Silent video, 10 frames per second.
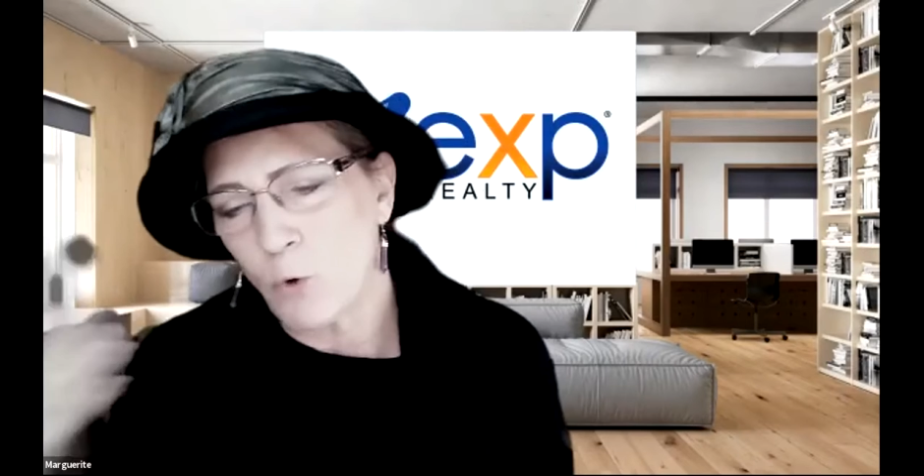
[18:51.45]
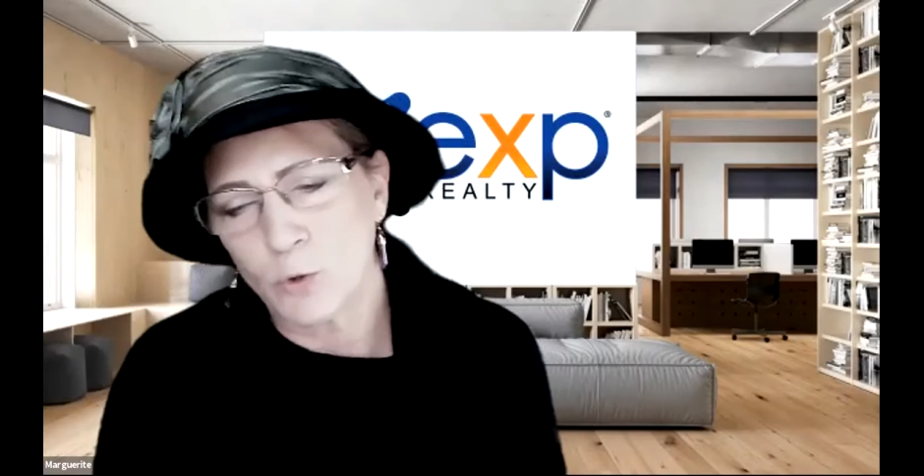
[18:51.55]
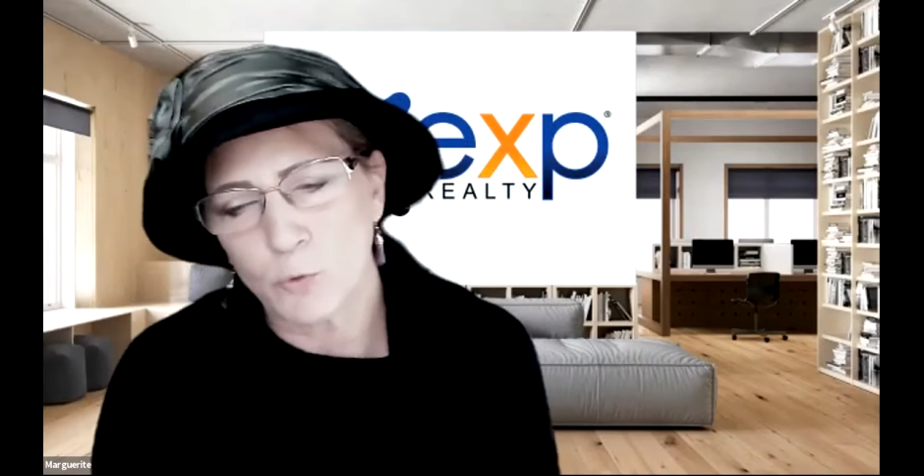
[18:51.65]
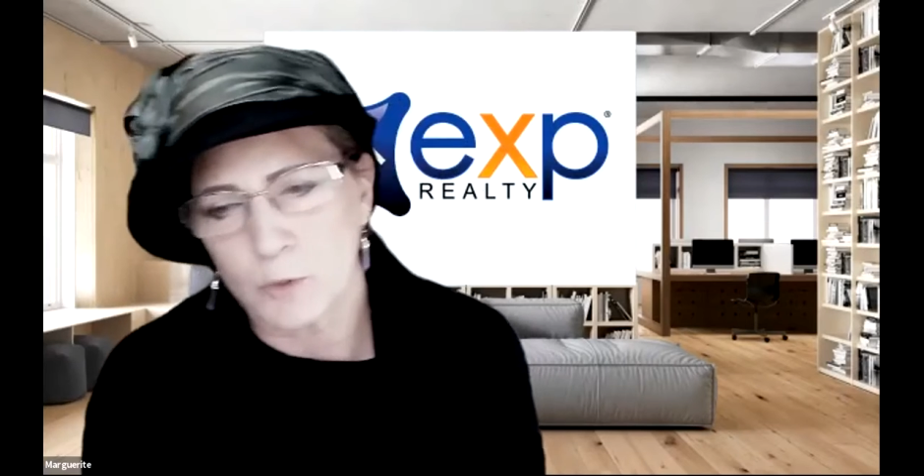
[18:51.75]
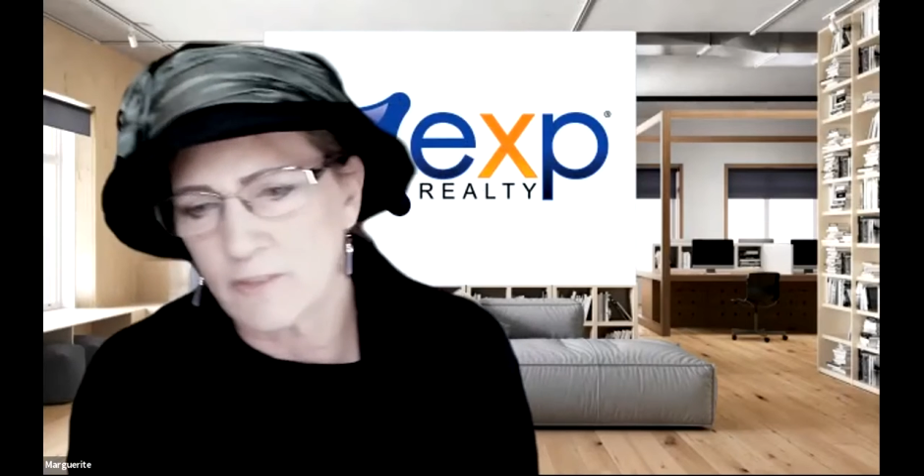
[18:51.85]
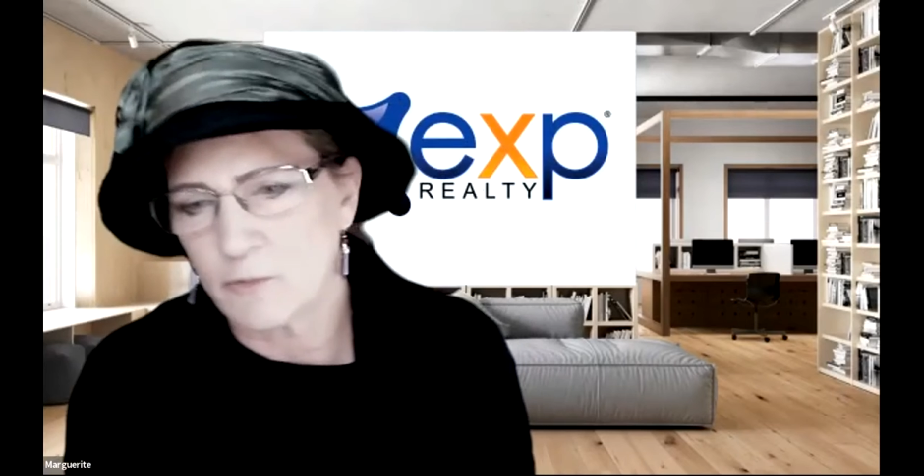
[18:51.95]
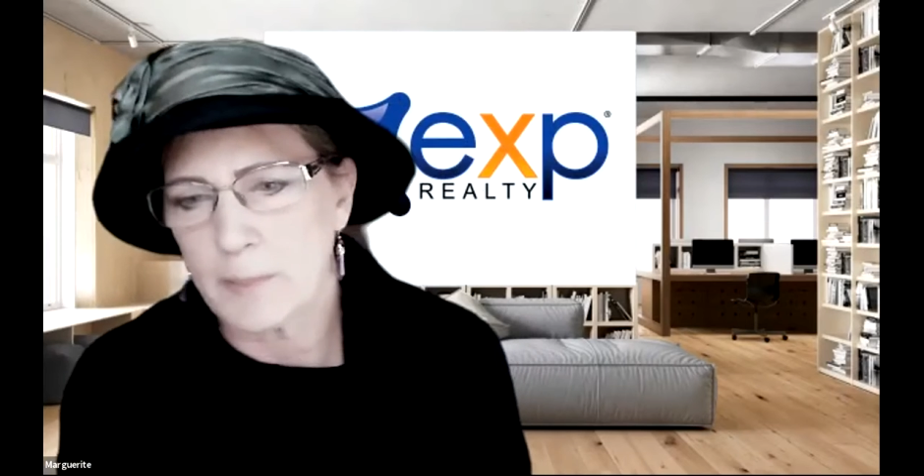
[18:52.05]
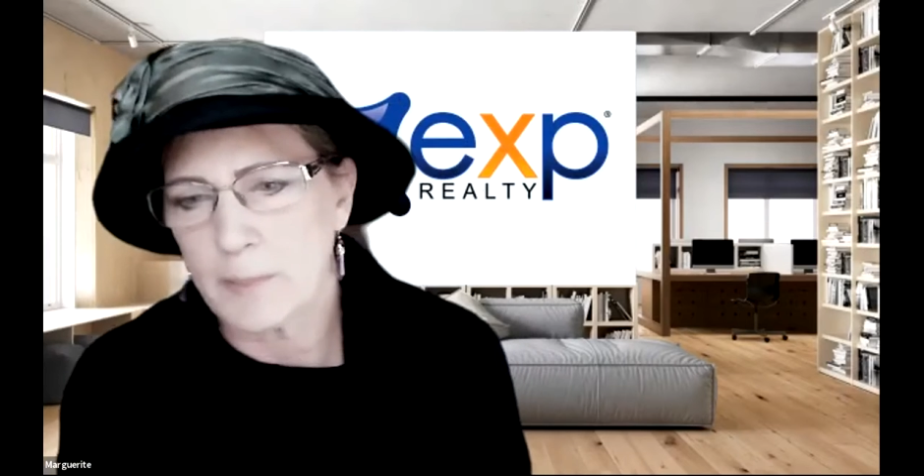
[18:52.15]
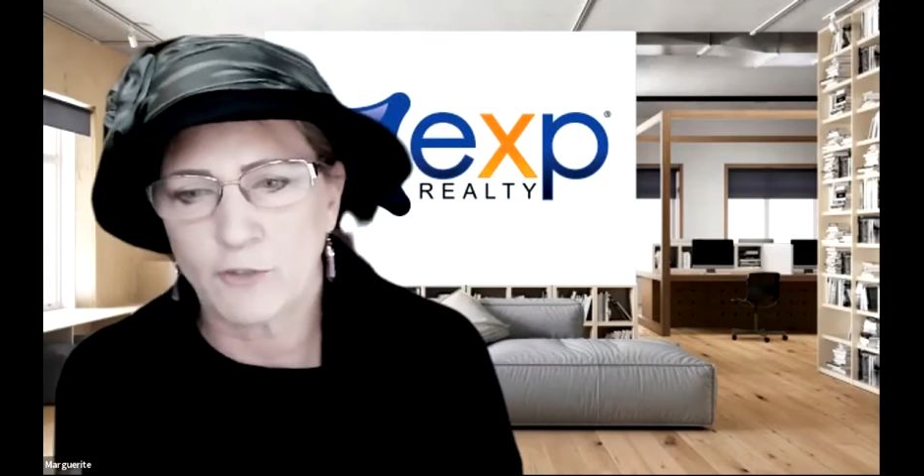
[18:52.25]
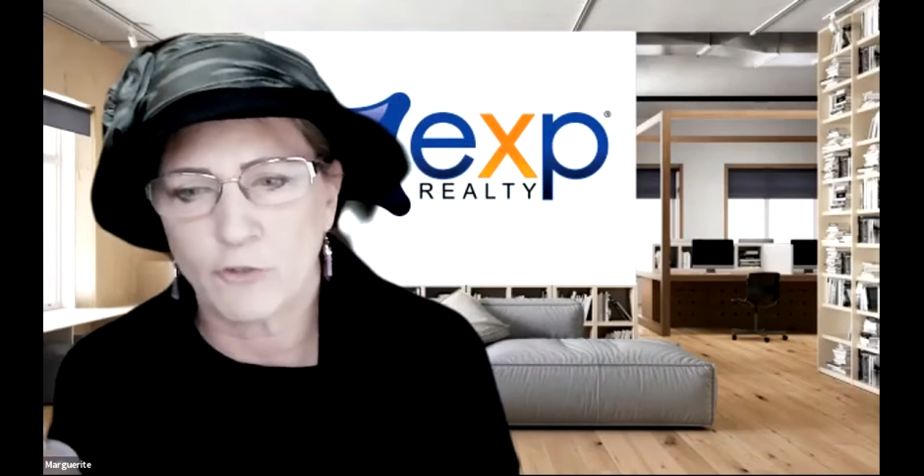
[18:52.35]
old world
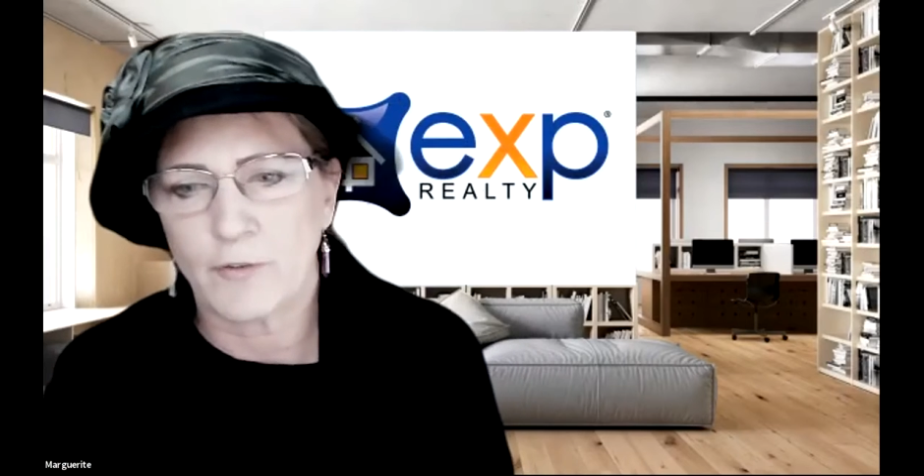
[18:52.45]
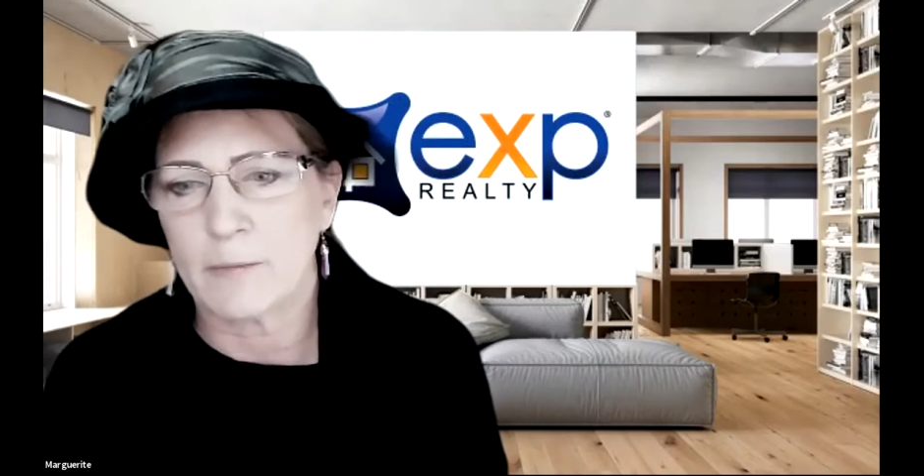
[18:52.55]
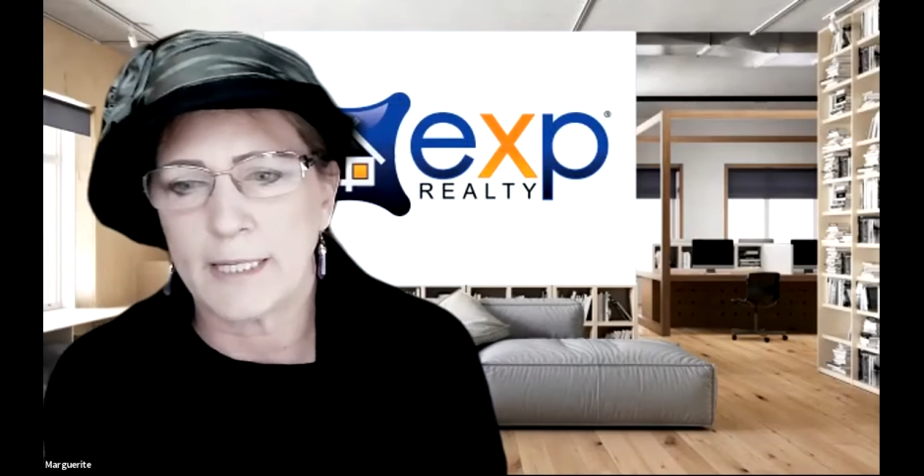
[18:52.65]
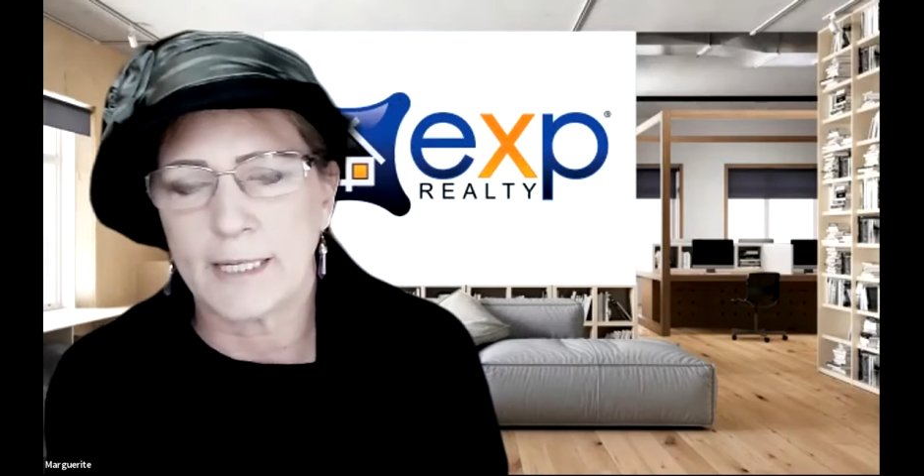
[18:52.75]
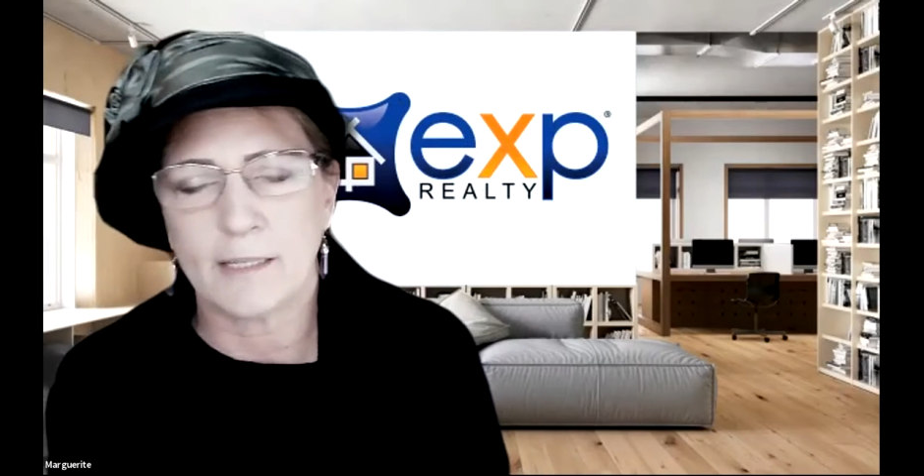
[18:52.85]
Spanish family.